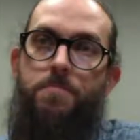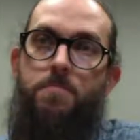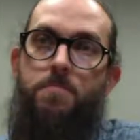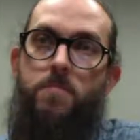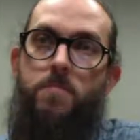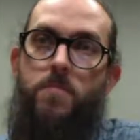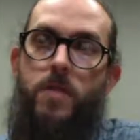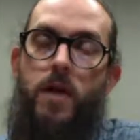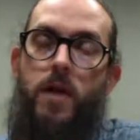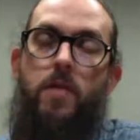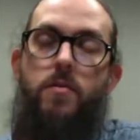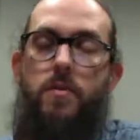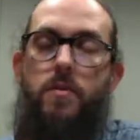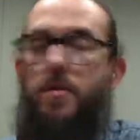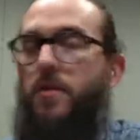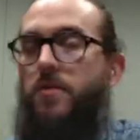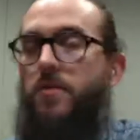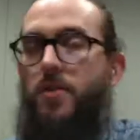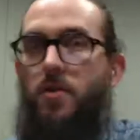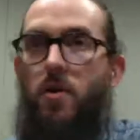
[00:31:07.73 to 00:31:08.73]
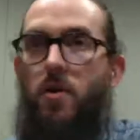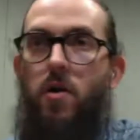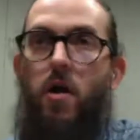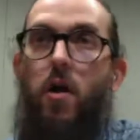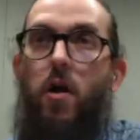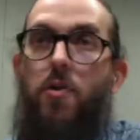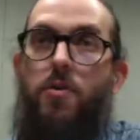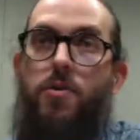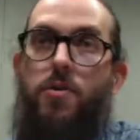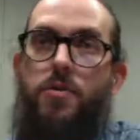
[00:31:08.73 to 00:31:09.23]
Yeah, there are
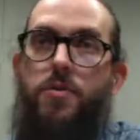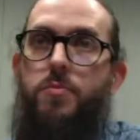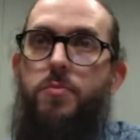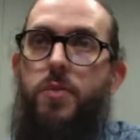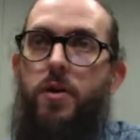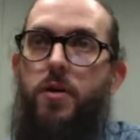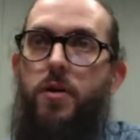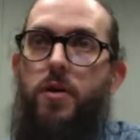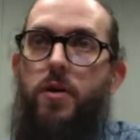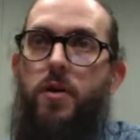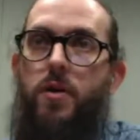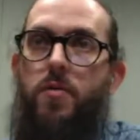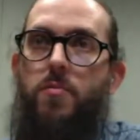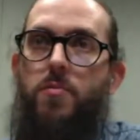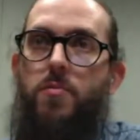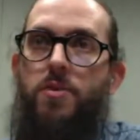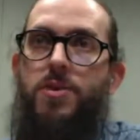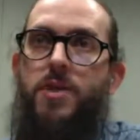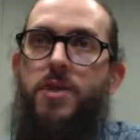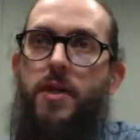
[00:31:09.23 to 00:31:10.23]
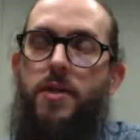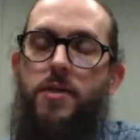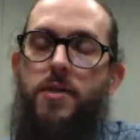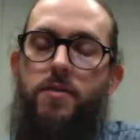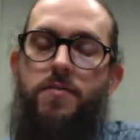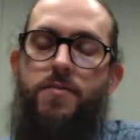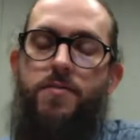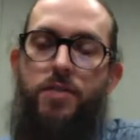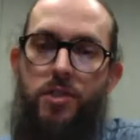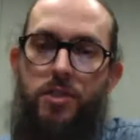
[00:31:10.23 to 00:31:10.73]
others, but the idea
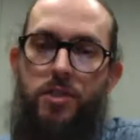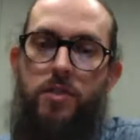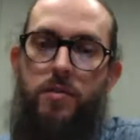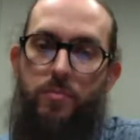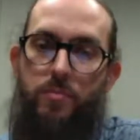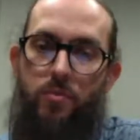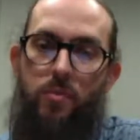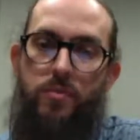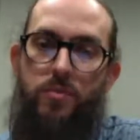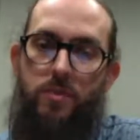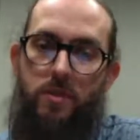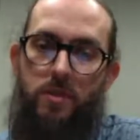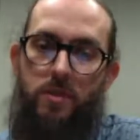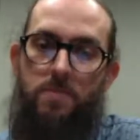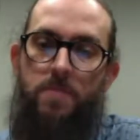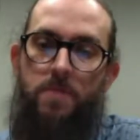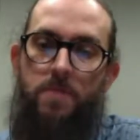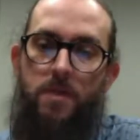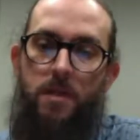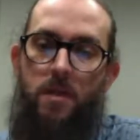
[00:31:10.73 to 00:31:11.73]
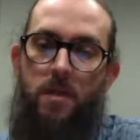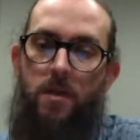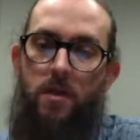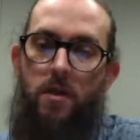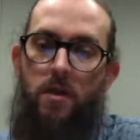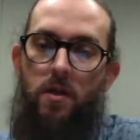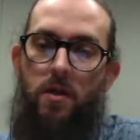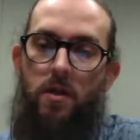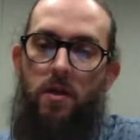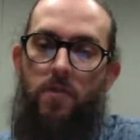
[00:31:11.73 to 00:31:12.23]
of reach is important.
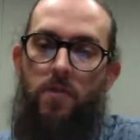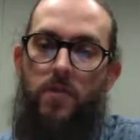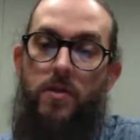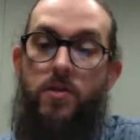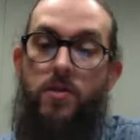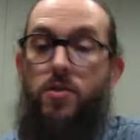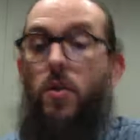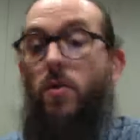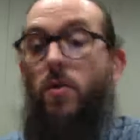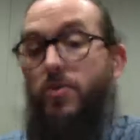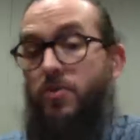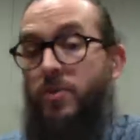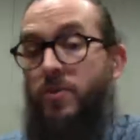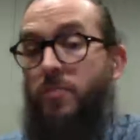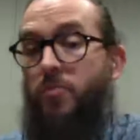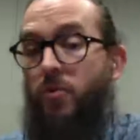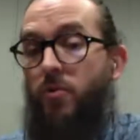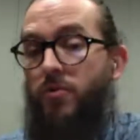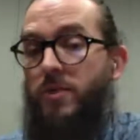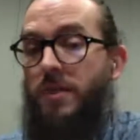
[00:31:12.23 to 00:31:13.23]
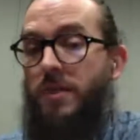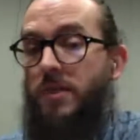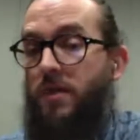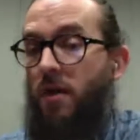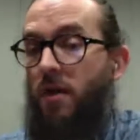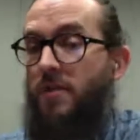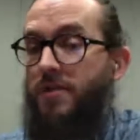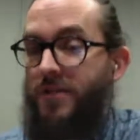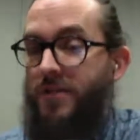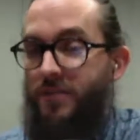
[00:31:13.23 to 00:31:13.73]
It's also important in the
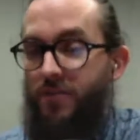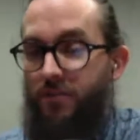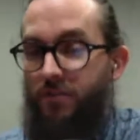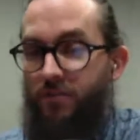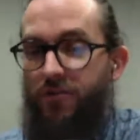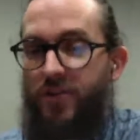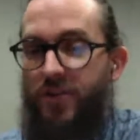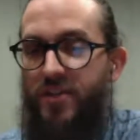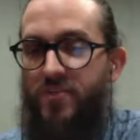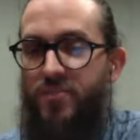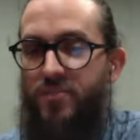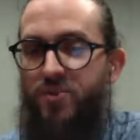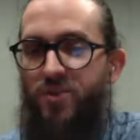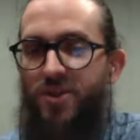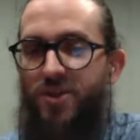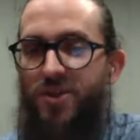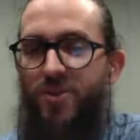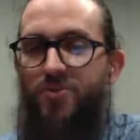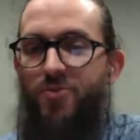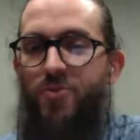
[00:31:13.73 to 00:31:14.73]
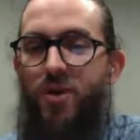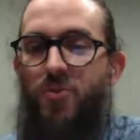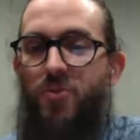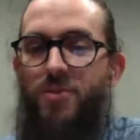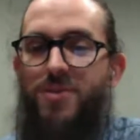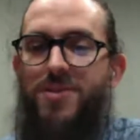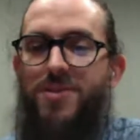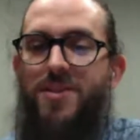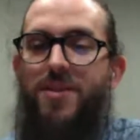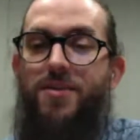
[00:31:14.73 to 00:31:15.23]
context of Facebook, where we
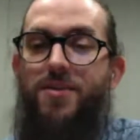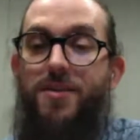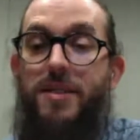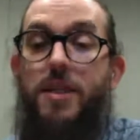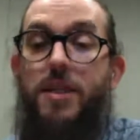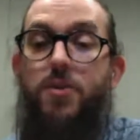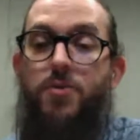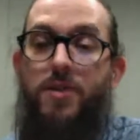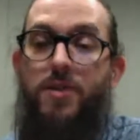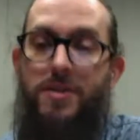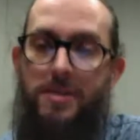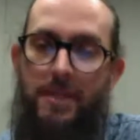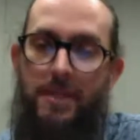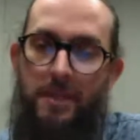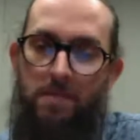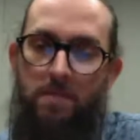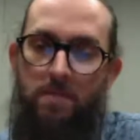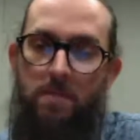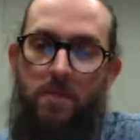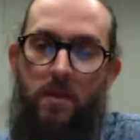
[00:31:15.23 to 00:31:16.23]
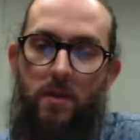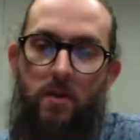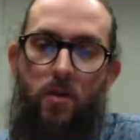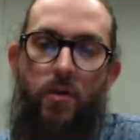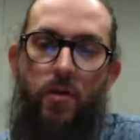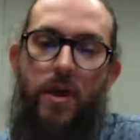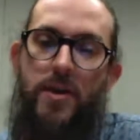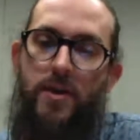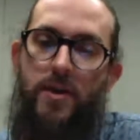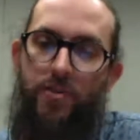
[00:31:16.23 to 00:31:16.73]
see a decreasing
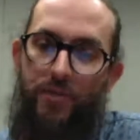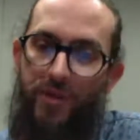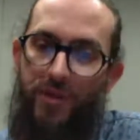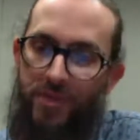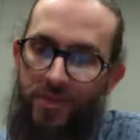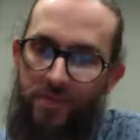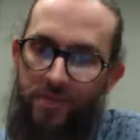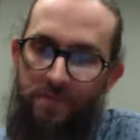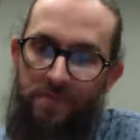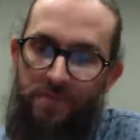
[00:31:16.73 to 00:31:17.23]
organic reach.